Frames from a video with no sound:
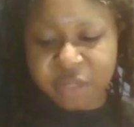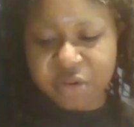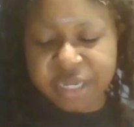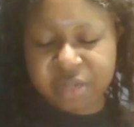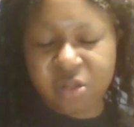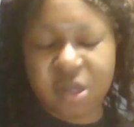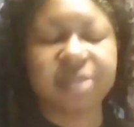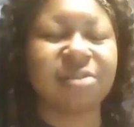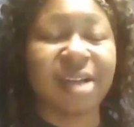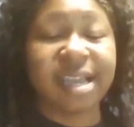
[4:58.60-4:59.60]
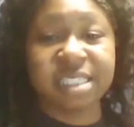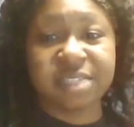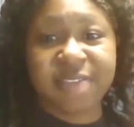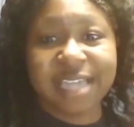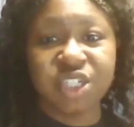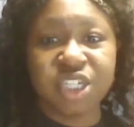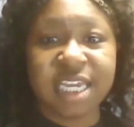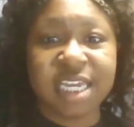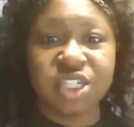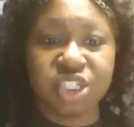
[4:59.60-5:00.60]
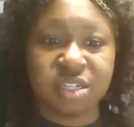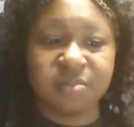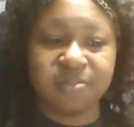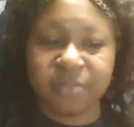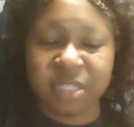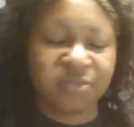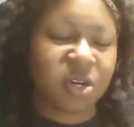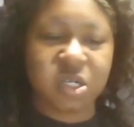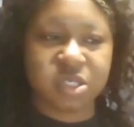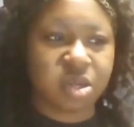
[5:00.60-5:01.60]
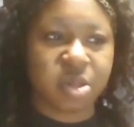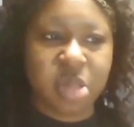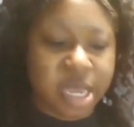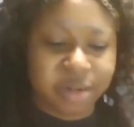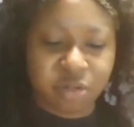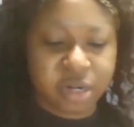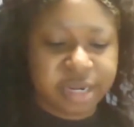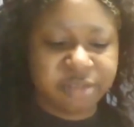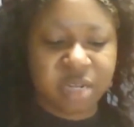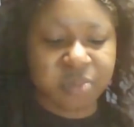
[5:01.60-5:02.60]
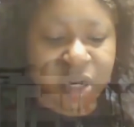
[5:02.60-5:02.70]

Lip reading: going along the lines of education, as far as online or even in